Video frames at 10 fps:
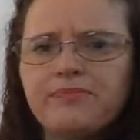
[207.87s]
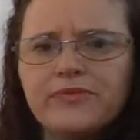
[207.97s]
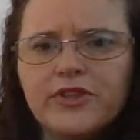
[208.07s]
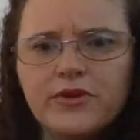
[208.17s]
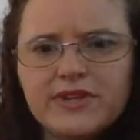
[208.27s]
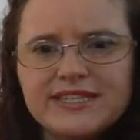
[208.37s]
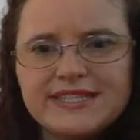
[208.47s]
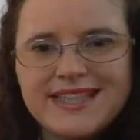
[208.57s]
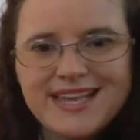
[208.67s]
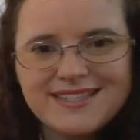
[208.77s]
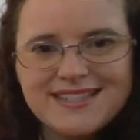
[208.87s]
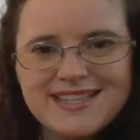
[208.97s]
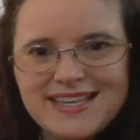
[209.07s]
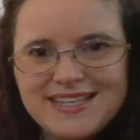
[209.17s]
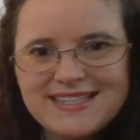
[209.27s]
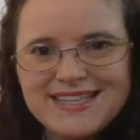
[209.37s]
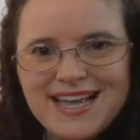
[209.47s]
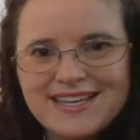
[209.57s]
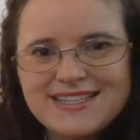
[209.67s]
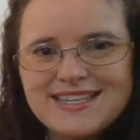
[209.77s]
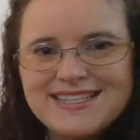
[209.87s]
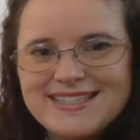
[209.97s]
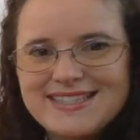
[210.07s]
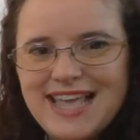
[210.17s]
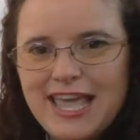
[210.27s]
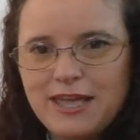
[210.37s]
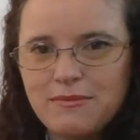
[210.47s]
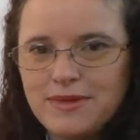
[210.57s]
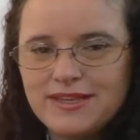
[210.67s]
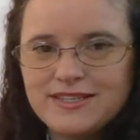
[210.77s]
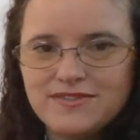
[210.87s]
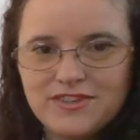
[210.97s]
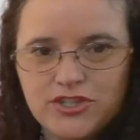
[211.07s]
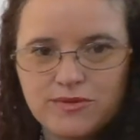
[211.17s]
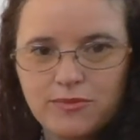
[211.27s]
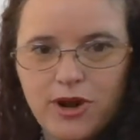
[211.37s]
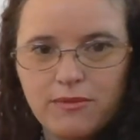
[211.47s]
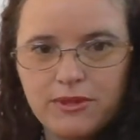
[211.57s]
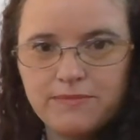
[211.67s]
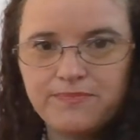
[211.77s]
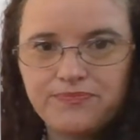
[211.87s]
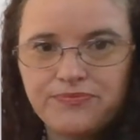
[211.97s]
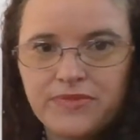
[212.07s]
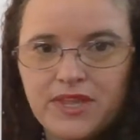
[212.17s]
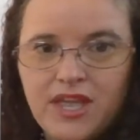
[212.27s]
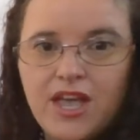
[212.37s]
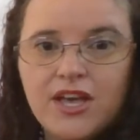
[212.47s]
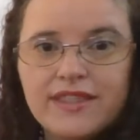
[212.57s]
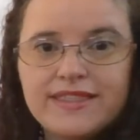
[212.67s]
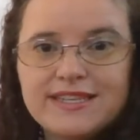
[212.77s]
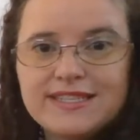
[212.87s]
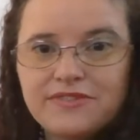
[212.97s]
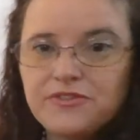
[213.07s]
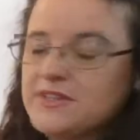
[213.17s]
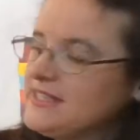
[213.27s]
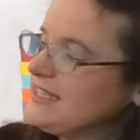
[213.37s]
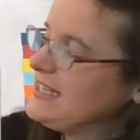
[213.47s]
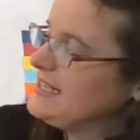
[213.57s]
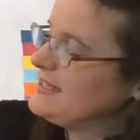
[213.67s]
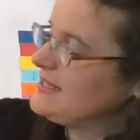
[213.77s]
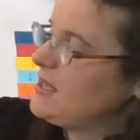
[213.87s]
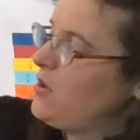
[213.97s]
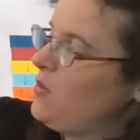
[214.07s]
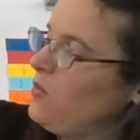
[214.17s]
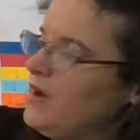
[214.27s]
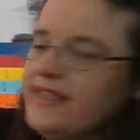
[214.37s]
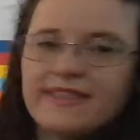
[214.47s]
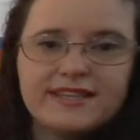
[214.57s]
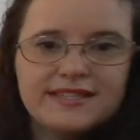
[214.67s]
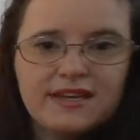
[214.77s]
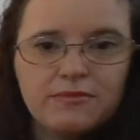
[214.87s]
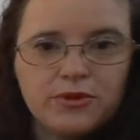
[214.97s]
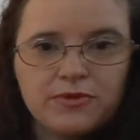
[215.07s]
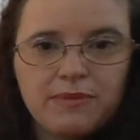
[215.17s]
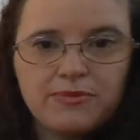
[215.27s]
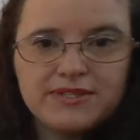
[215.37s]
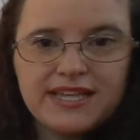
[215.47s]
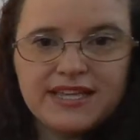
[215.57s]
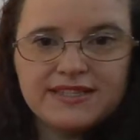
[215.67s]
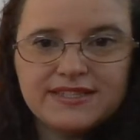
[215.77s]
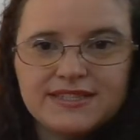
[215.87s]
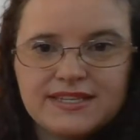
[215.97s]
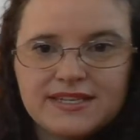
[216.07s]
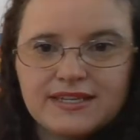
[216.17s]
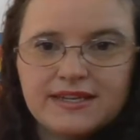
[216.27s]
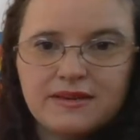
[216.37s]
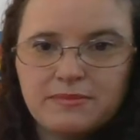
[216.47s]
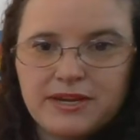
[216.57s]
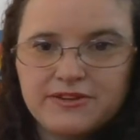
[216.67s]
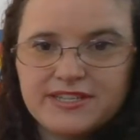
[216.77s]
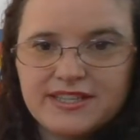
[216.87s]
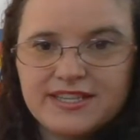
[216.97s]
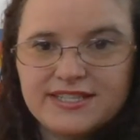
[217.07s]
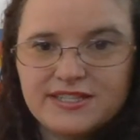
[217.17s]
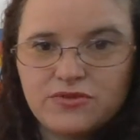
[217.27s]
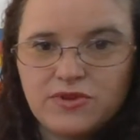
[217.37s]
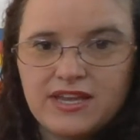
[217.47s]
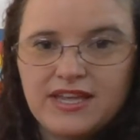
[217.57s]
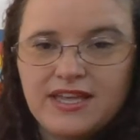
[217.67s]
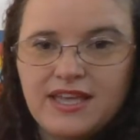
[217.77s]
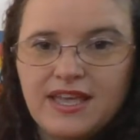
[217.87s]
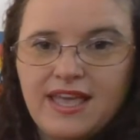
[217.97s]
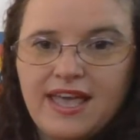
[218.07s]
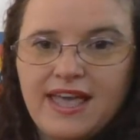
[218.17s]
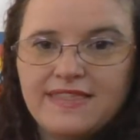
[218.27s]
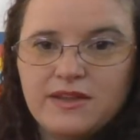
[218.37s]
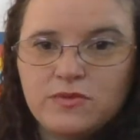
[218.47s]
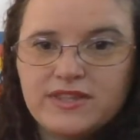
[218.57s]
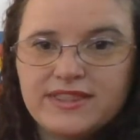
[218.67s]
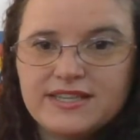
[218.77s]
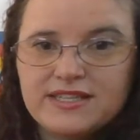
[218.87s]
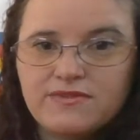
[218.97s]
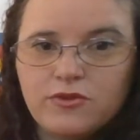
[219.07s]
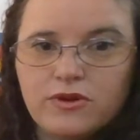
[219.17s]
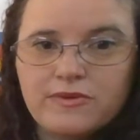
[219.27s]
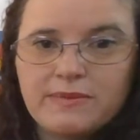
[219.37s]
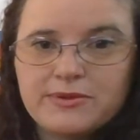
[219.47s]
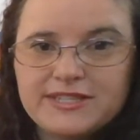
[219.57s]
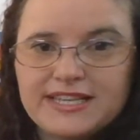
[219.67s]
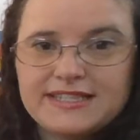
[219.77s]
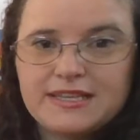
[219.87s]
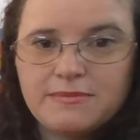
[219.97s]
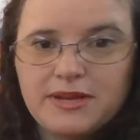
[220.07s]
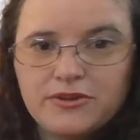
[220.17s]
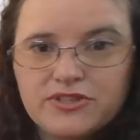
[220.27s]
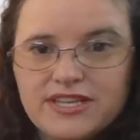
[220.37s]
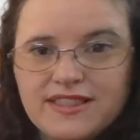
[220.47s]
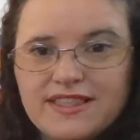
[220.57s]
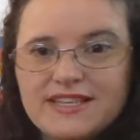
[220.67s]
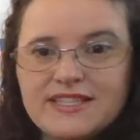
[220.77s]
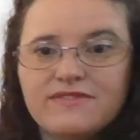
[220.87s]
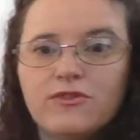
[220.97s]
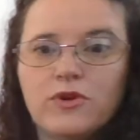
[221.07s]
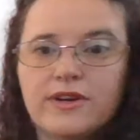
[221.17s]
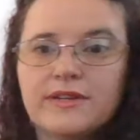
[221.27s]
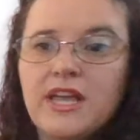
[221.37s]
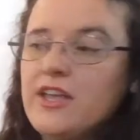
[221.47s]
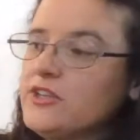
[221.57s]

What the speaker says: Notice that's the exact same division problem. The difference is what this number represents compared to this 3, and then what this 4 represents compared to this 4.